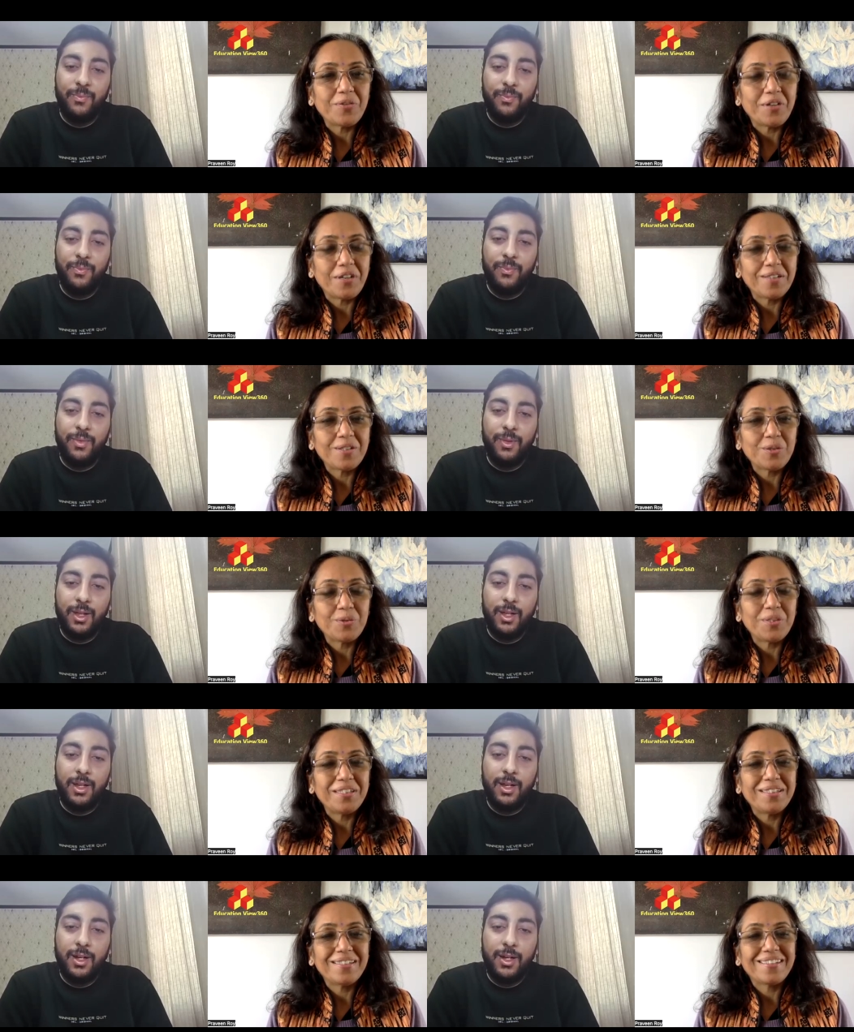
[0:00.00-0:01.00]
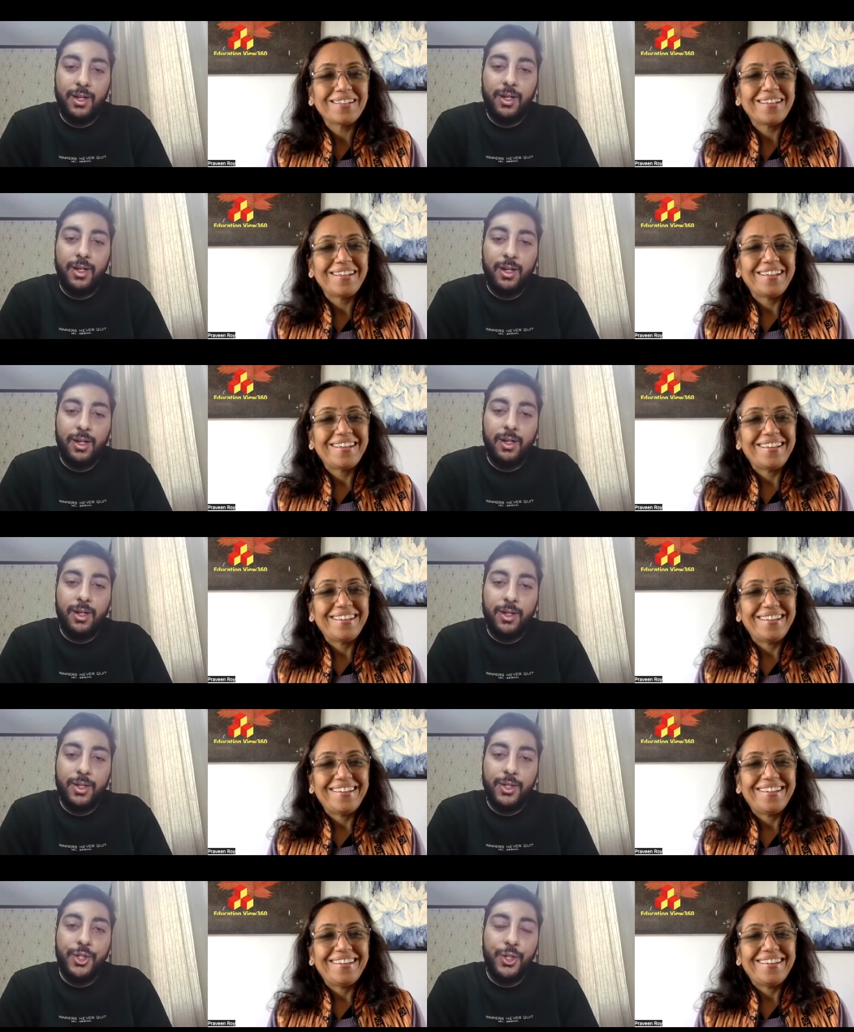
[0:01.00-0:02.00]
Speaker 1: for our students?
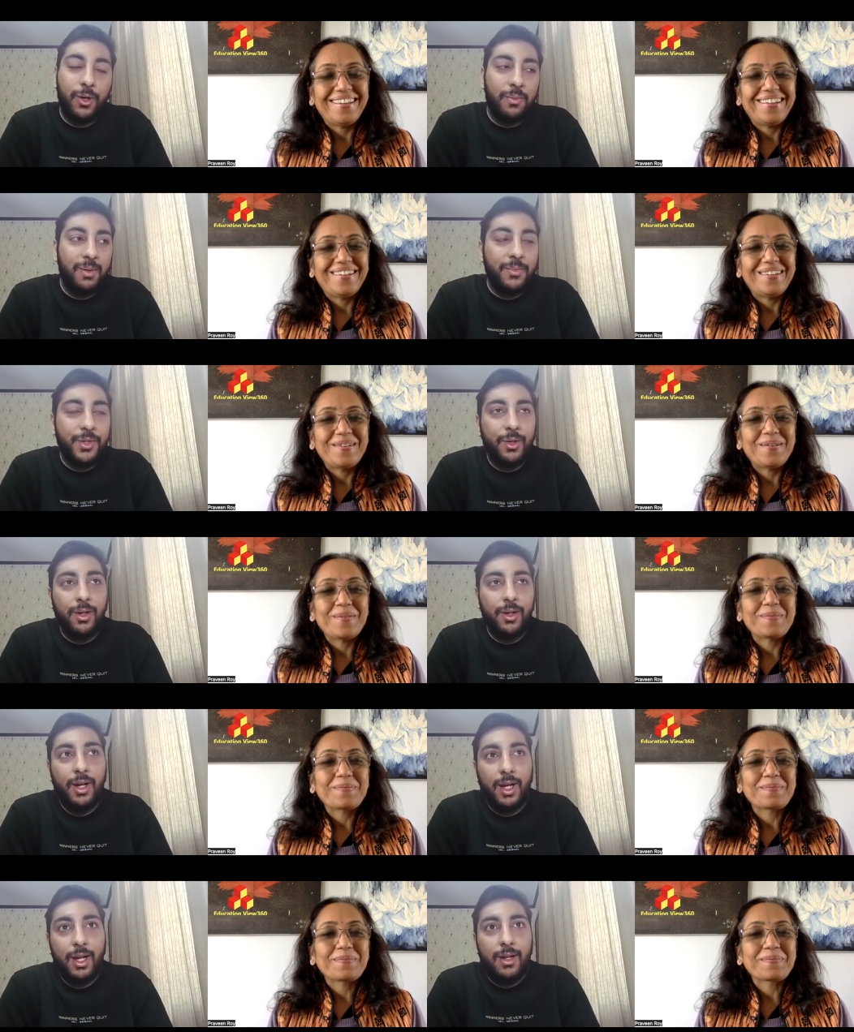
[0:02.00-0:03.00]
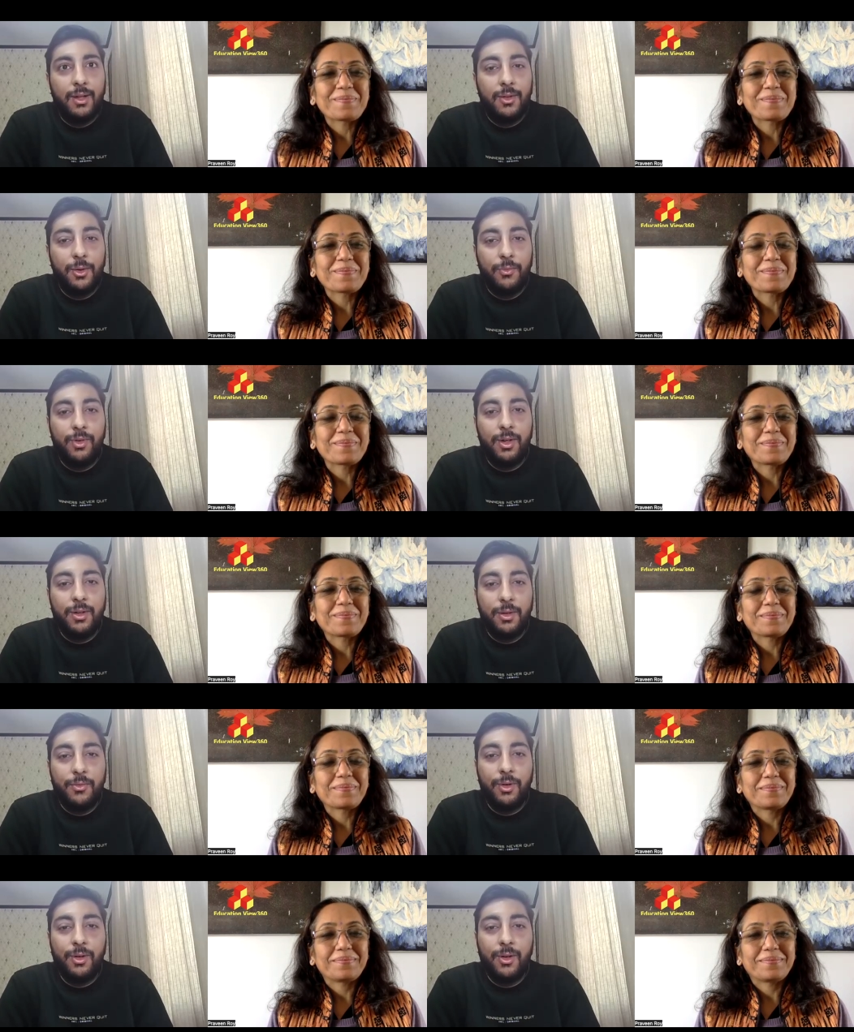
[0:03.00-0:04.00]
Speaker 2: Sure, I'm sure. So first
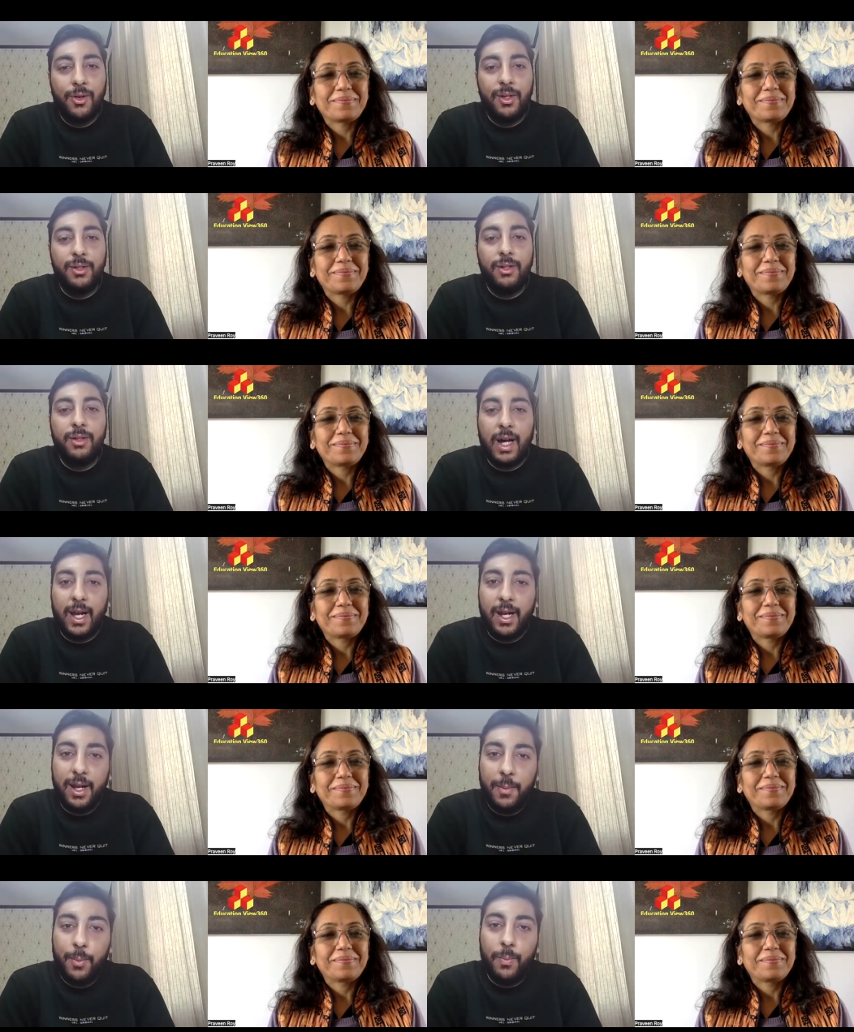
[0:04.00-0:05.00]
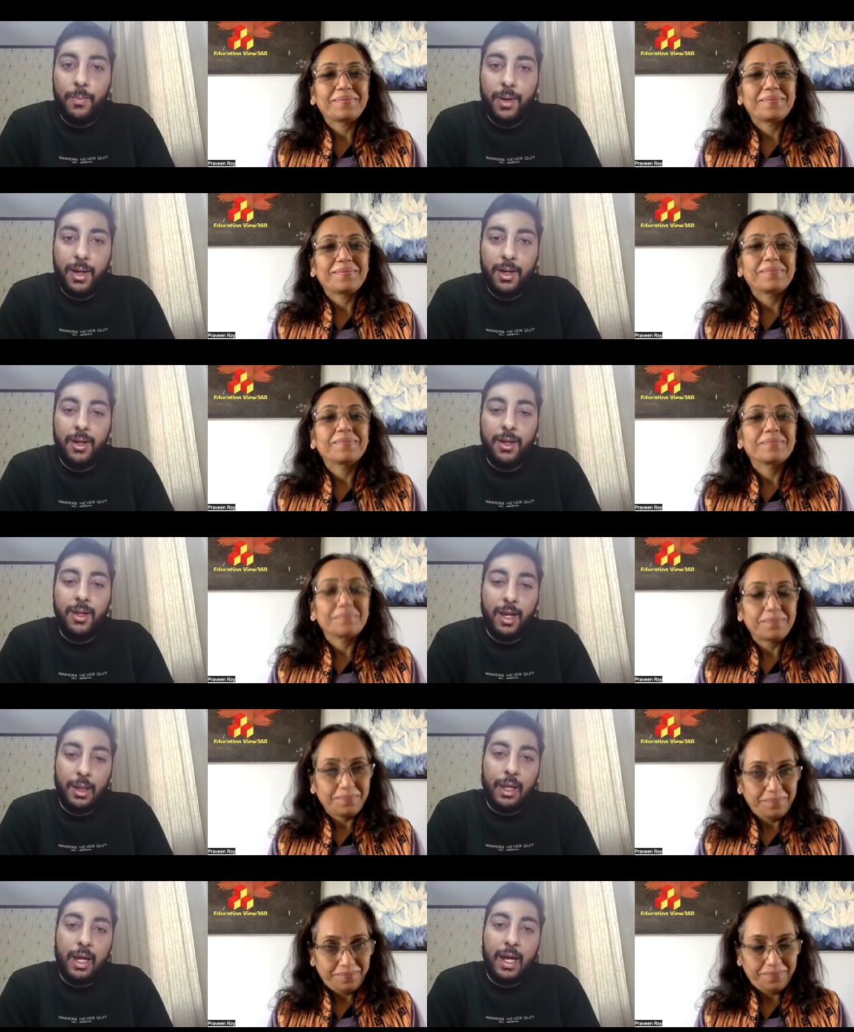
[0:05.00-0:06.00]
of all, college is IIT Bombay.
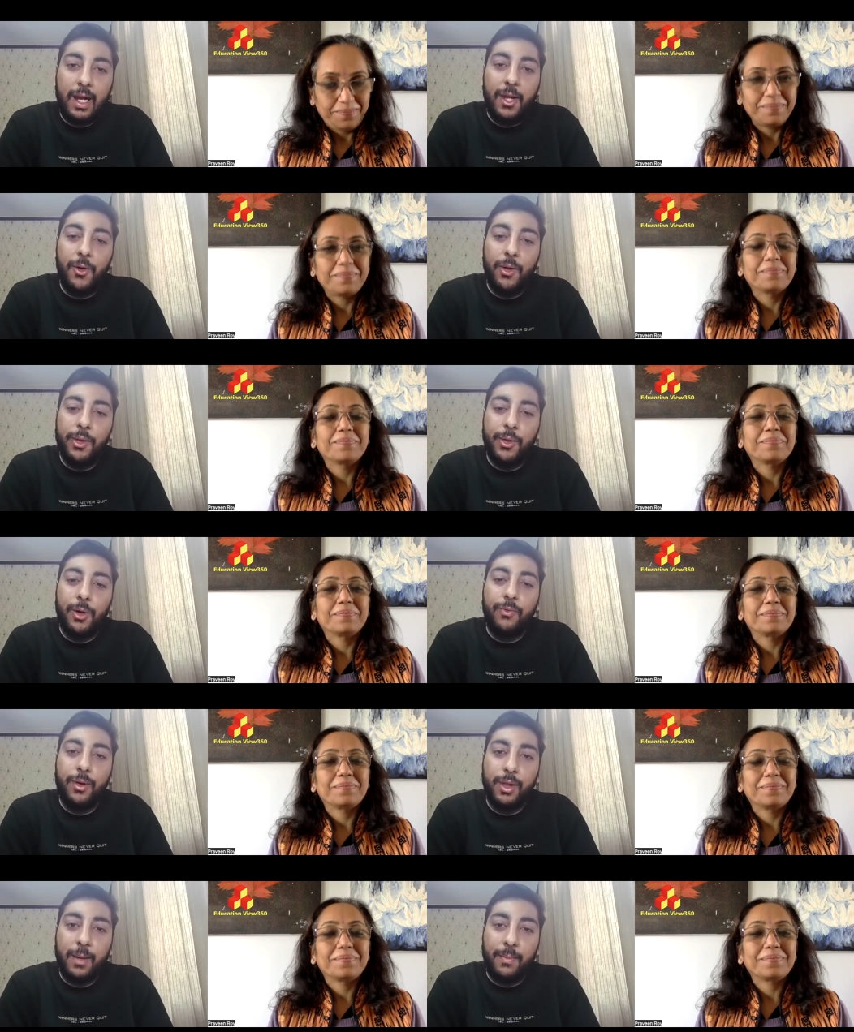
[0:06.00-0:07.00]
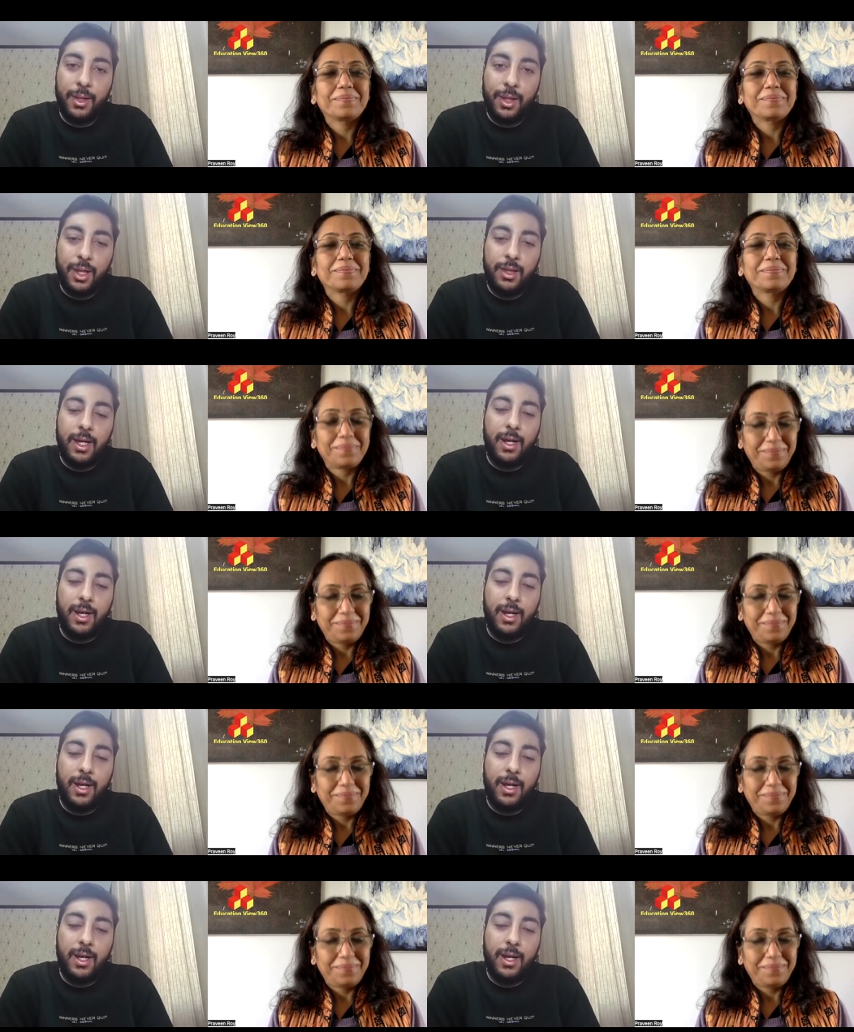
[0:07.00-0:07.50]
Yes, IIT also offers MSc